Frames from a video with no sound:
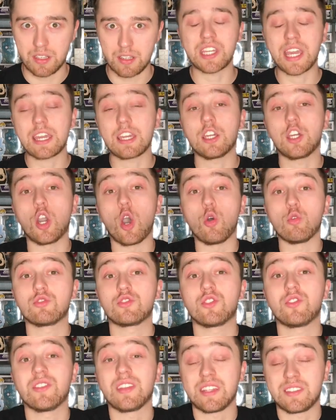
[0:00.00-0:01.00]
Again,
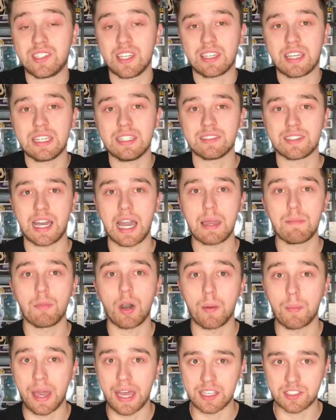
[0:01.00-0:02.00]
goes to the ticking time
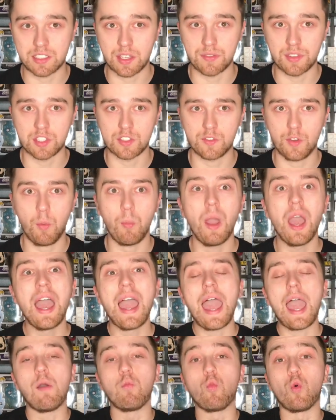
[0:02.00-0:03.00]
bomb-esque of this film,
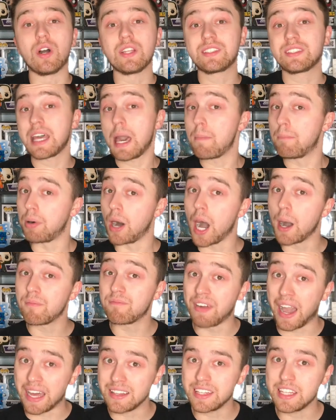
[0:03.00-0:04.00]
and once that bomb
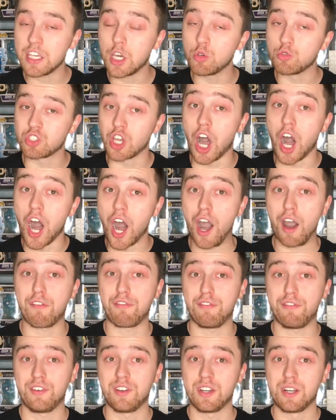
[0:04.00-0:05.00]
finally goes
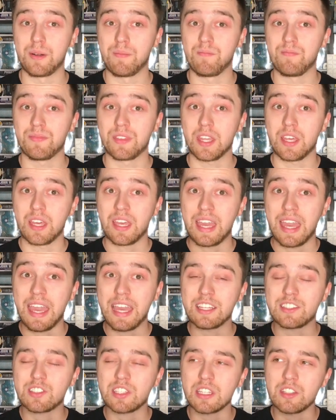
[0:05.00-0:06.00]
off,
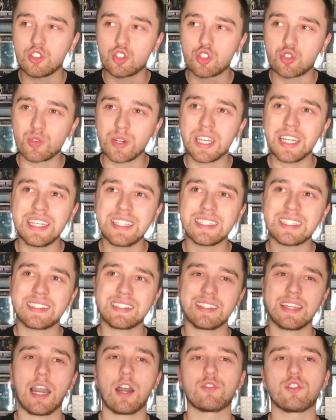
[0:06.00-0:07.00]
it's intriguing to
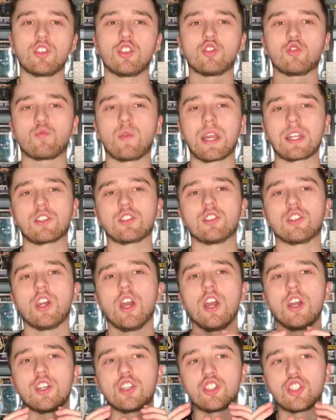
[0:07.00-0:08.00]
see how the director
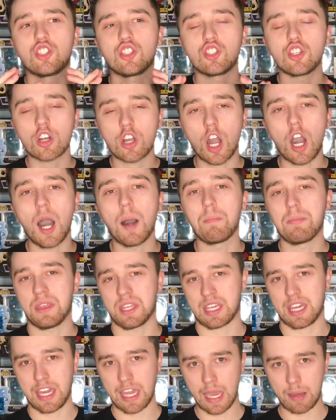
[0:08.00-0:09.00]
shook up the
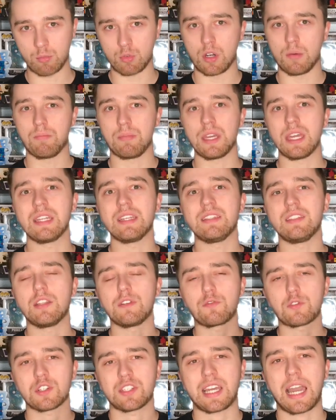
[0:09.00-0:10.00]
camera a bit in
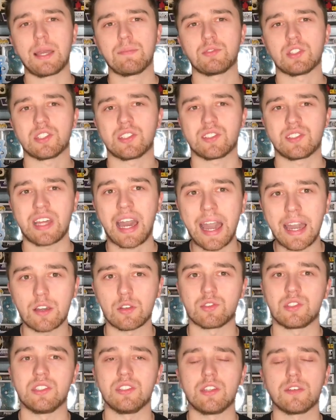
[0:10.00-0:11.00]
different types of
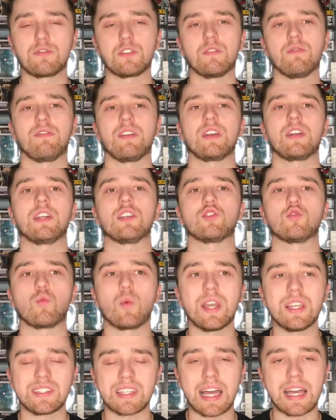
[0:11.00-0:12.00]
styles and different various
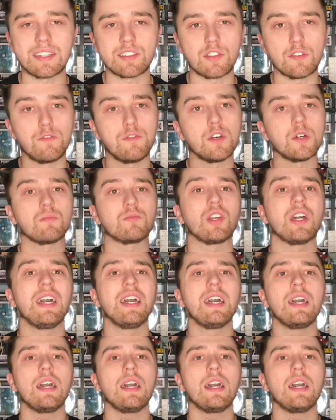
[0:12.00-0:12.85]
ways as the film's